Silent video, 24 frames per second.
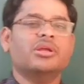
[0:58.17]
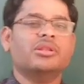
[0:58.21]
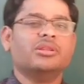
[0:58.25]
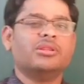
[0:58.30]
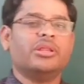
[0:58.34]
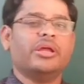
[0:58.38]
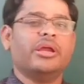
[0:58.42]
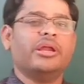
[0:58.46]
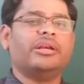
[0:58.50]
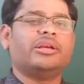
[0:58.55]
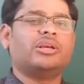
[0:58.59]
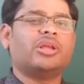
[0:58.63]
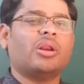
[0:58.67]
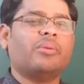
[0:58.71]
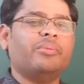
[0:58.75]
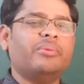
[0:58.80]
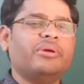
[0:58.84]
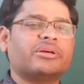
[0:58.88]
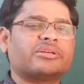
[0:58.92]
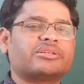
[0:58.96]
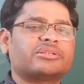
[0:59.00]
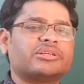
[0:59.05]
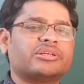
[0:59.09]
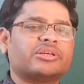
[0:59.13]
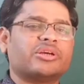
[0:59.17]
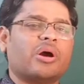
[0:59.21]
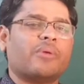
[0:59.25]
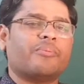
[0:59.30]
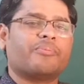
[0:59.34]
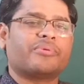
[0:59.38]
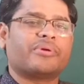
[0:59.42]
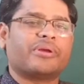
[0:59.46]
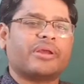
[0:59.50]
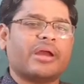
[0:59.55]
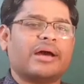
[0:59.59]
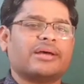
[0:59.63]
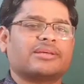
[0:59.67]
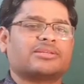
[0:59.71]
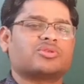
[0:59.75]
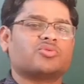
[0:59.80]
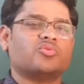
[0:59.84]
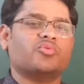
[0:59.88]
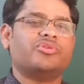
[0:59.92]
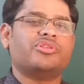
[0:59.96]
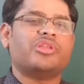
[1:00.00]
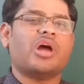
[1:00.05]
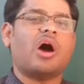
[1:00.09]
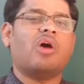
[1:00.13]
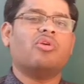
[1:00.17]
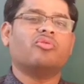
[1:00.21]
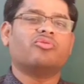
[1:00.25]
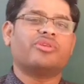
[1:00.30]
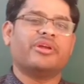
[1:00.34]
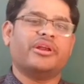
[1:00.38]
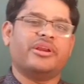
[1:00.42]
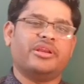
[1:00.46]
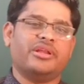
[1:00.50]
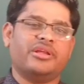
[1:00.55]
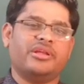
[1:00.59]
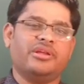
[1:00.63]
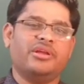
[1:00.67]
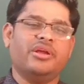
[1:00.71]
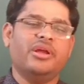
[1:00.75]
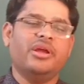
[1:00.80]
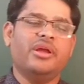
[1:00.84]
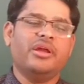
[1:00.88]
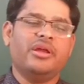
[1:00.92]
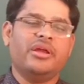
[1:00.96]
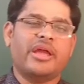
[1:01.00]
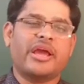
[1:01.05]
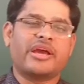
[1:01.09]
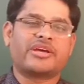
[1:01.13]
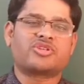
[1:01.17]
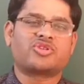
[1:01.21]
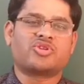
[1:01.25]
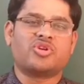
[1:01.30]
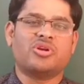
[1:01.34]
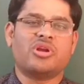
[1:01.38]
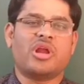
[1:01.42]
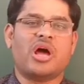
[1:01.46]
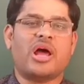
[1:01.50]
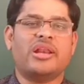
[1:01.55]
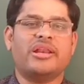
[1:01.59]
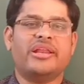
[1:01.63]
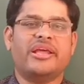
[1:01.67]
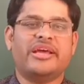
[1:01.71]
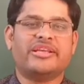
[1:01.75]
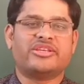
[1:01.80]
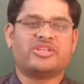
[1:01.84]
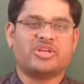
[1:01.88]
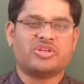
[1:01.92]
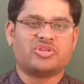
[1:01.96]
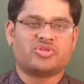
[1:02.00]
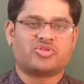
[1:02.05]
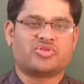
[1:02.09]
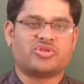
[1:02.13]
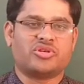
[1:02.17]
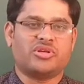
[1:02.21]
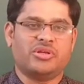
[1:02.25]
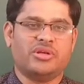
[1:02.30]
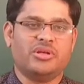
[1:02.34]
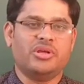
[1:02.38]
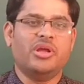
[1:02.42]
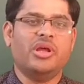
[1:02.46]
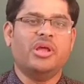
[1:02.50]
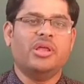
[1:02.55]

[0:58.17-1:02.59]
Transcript: the intermixing of gas without any external agency.